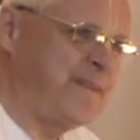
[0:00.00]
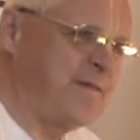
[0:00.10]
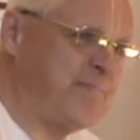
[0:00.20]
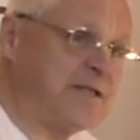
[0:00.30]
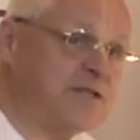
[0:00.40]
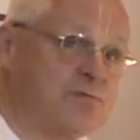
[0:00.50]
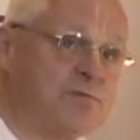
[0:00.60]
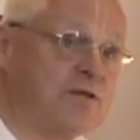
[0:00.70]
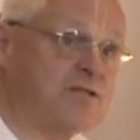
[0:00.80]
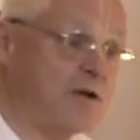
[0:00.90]
But the
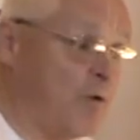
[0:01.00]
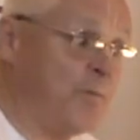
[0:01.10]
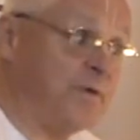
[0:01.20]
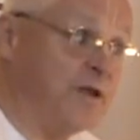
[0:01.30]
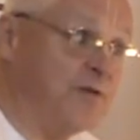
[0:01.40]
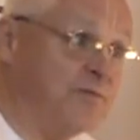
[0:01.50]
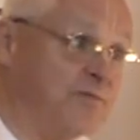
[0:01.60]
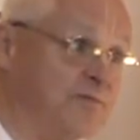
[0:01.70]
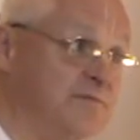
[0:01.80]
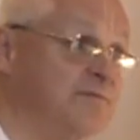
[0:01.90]
Zun Krishna opened a
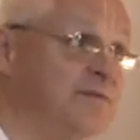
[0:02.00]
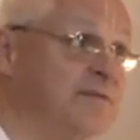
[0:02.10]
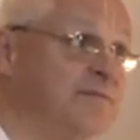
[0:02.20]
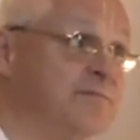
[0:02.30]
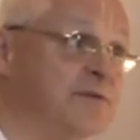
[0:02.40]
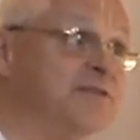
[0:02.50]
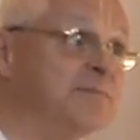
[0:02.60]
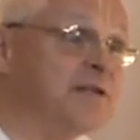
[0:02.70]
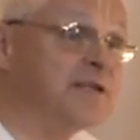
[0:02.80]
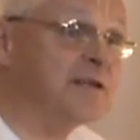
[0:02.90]
new
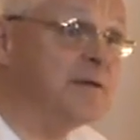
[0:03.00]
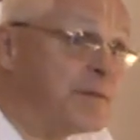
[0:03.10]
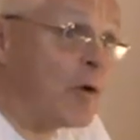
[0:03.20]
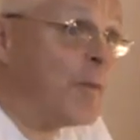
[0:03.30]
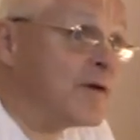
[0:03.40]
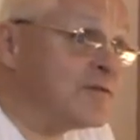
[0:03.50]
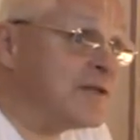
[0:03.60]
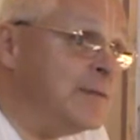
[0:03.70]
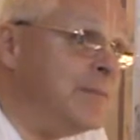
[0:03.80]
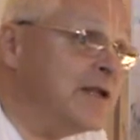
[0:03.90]
possibility. Prabhupada
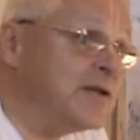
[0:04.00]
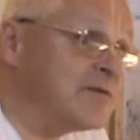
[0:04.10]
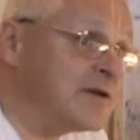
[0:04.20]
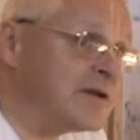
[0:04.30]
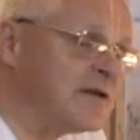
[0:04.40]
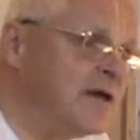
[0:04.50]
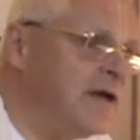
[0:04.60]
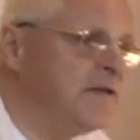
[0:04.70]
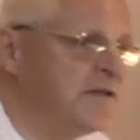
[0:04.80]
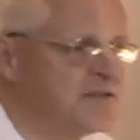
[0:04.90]
would immediately give.
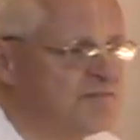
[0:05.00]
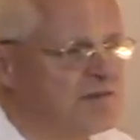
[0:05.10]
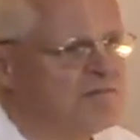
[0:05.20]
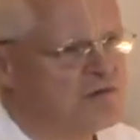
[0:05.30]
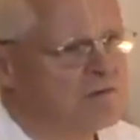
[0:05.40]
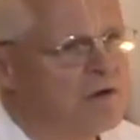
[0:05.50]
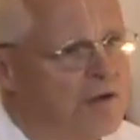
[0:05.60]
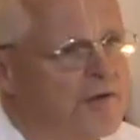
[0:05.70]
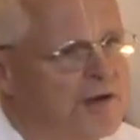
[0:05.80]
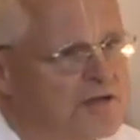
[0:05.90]
This is what we should
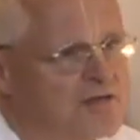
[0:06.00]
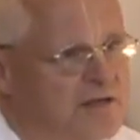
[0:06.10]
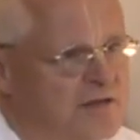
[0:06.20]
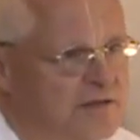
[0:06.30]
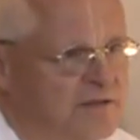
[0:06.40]
learn actually.